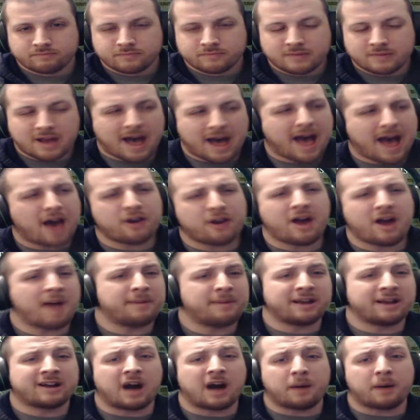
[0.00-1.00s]
Now, I don't know how
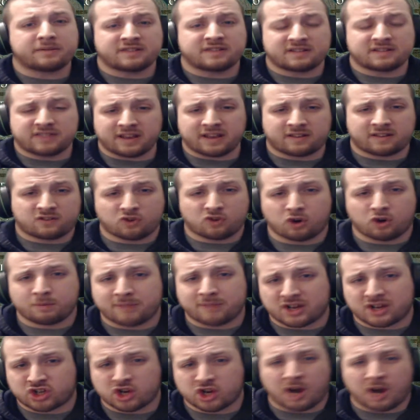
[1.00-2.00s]
many copies this thing sold, I'm
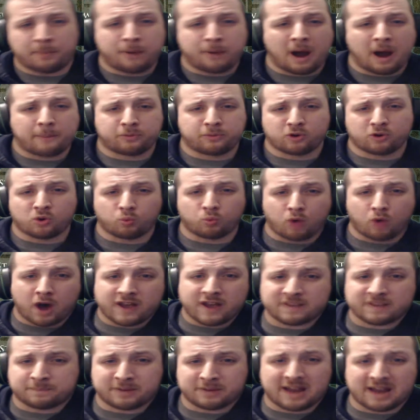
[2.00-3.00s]
not sure how popular it
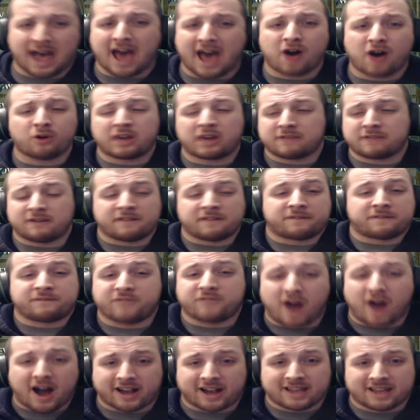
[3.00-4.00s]
was, but I don't give a
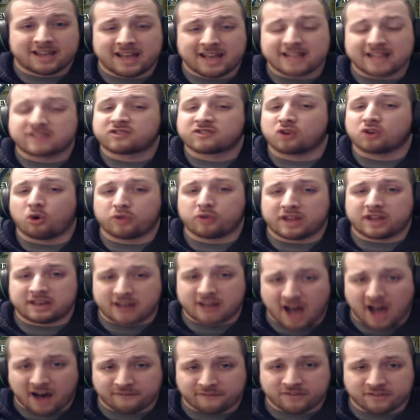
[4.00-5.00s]
fuck. It sold
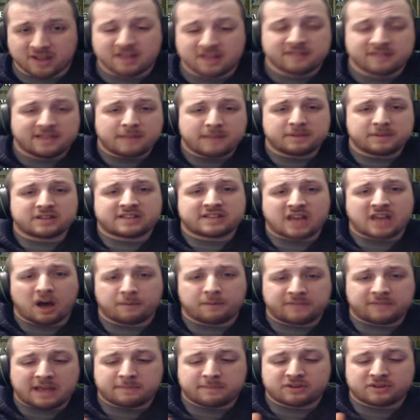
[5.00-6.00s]
enough. They've been
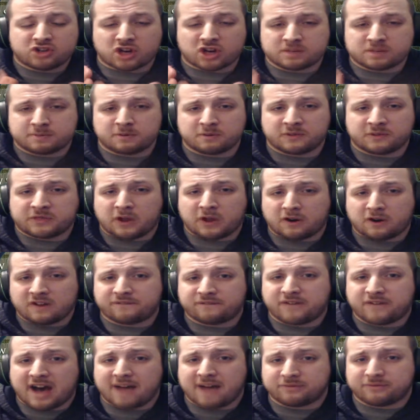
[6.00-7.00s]
telling, they've been charging people
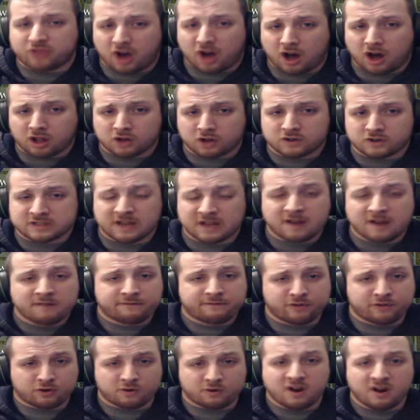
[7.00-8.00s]
$35
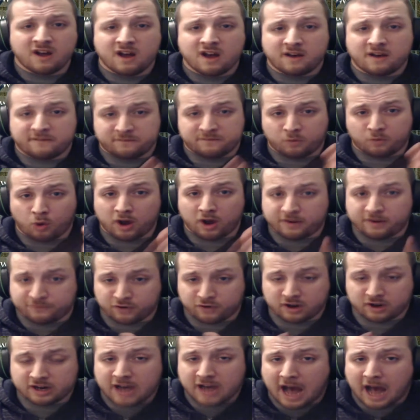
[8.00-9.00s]
for one
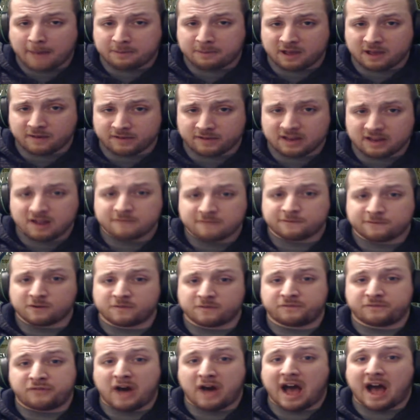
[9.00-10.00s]
for a copy of it for
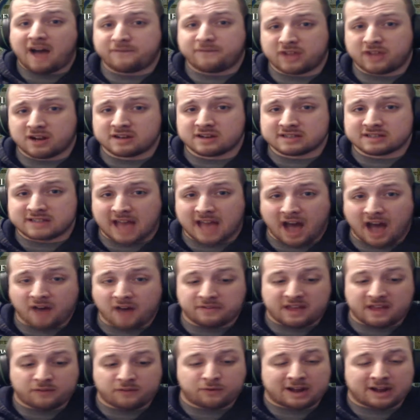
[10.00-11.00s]
five years now.
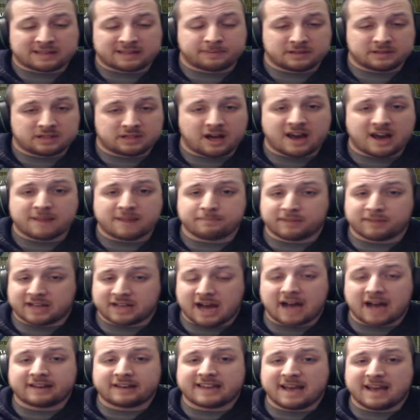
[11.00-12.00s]
They've racked up a lot of
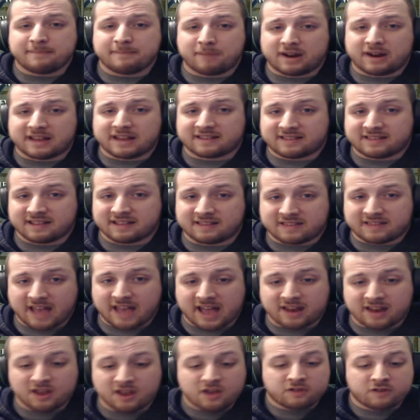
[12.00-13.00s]
goddamn money since
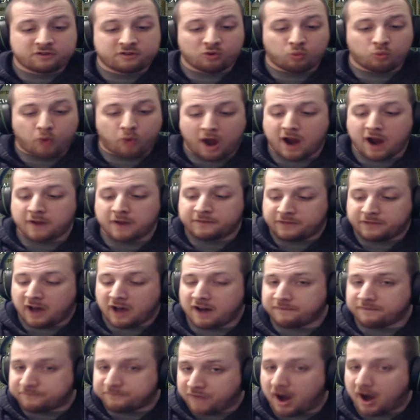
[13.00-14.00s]
then. So where
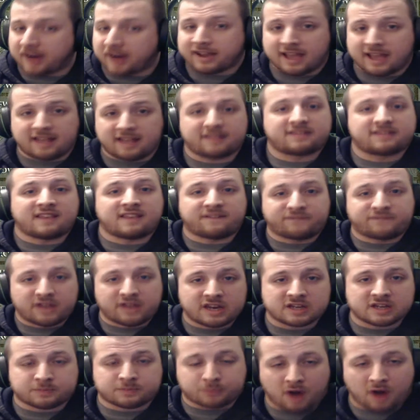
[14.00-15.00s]
the fuck is the
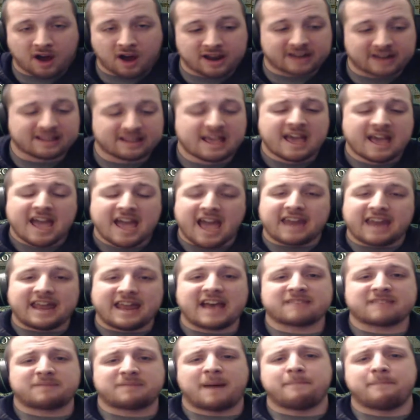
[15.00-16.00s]
finished product? And
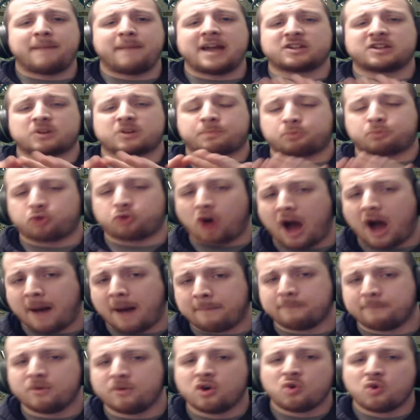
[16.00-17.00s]
that is my major
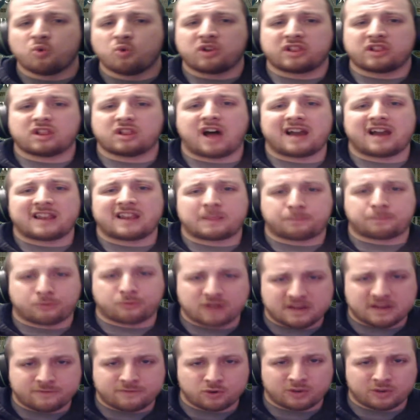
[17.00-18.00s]
problem with a lot of these
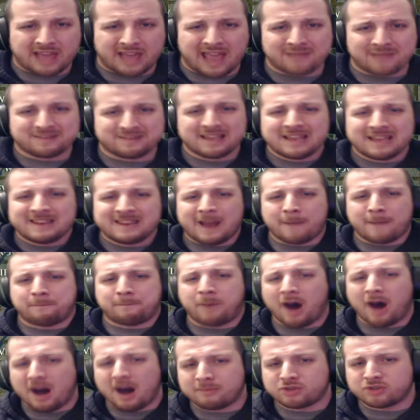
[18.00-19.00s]
preview games. Now
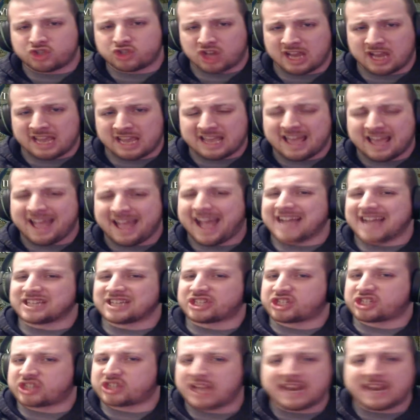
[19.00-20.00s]
PUBG, as
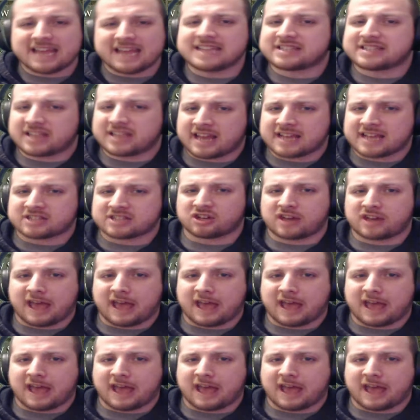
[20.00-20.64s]
shitty as it is on the